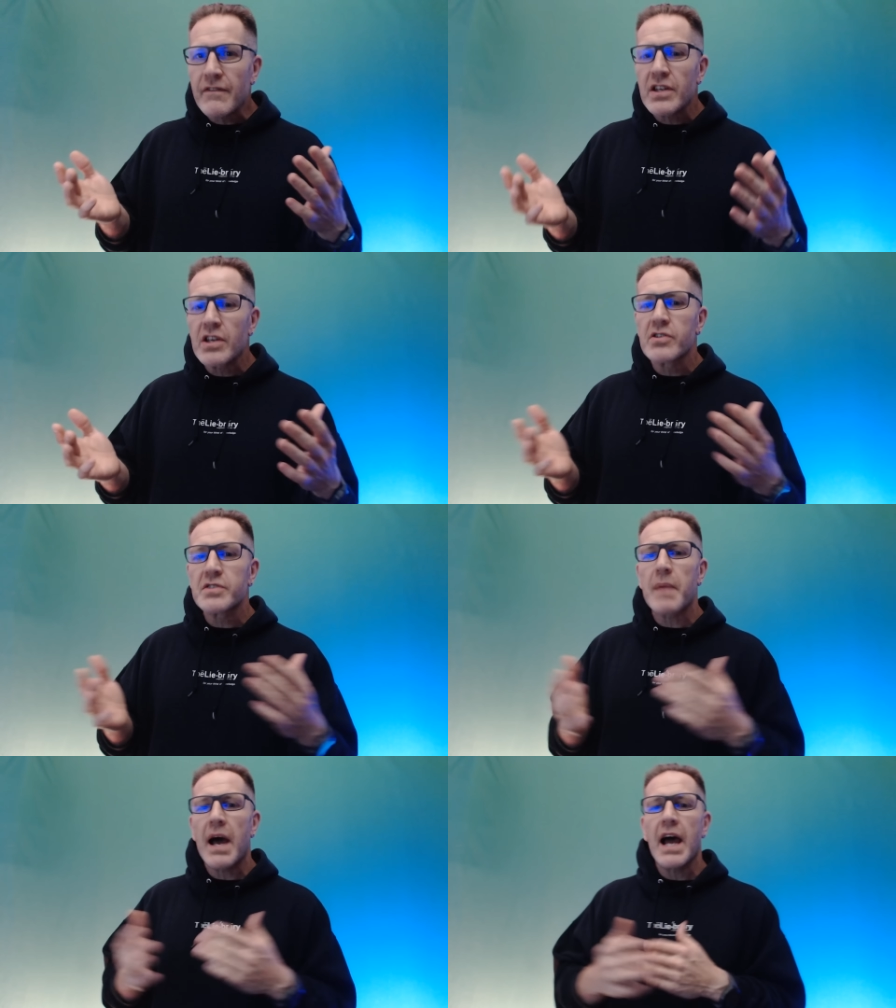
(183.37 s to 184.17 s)

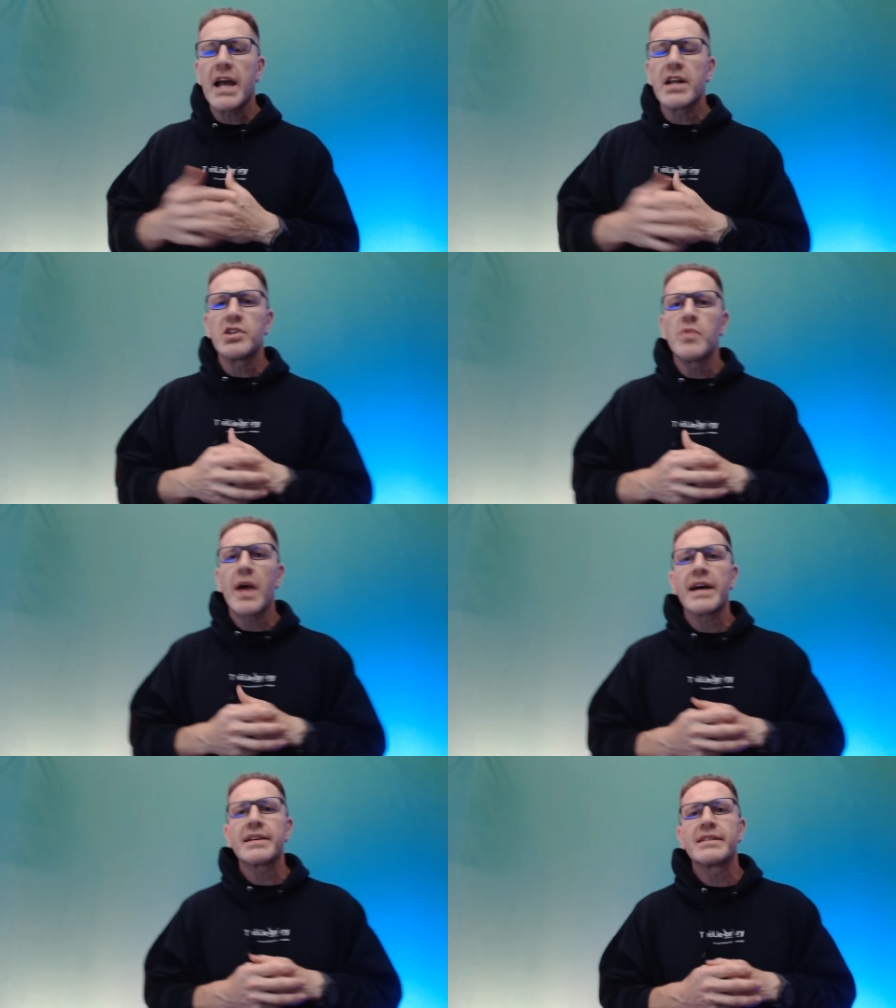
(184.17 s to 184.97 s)
years behind
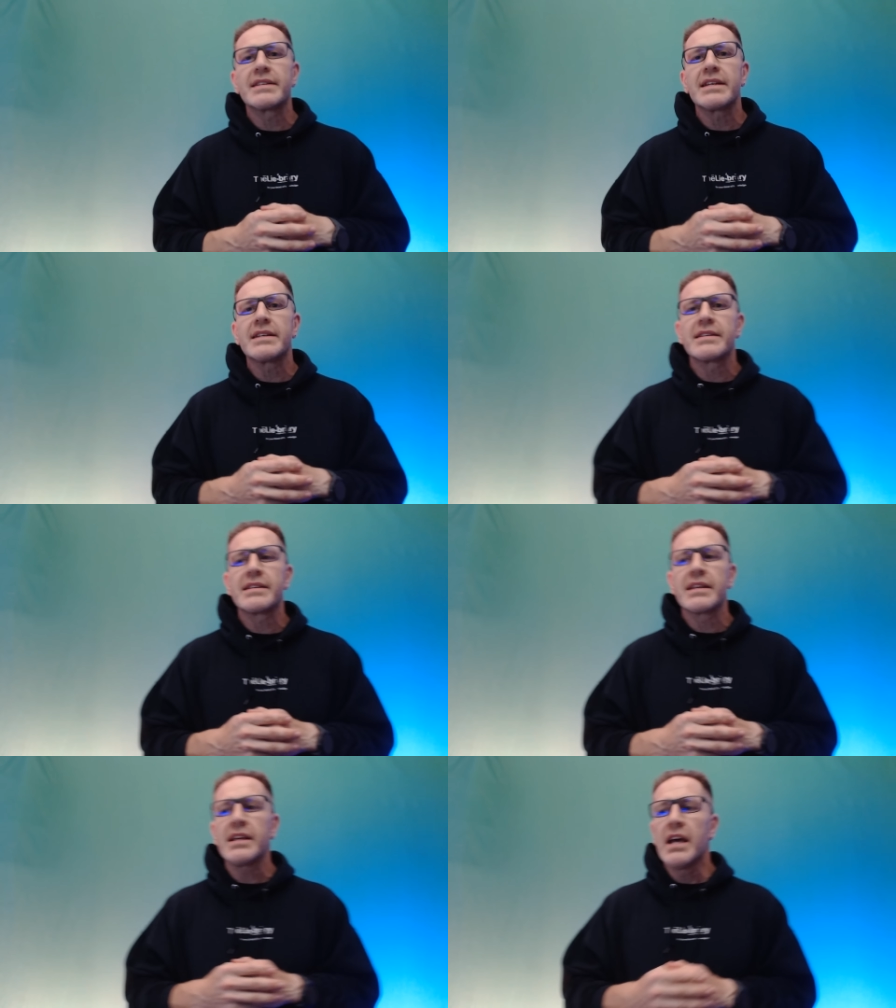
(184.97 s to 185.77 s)

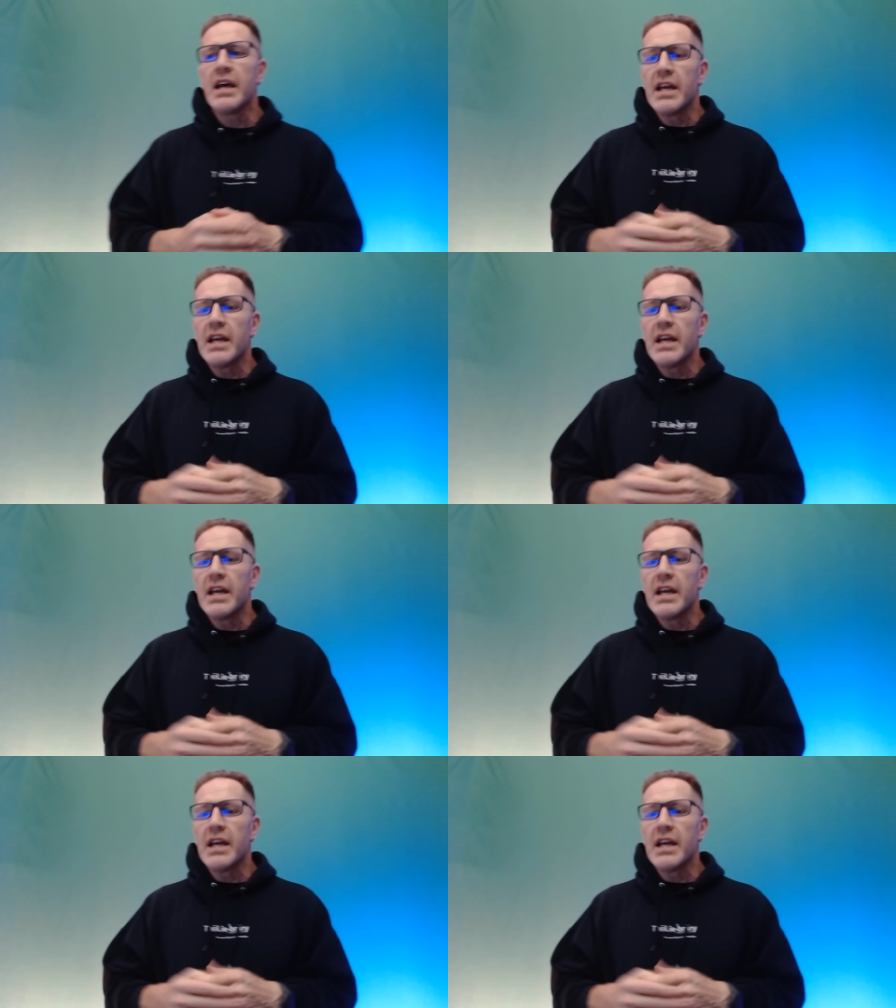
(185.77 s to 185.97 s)
USDC?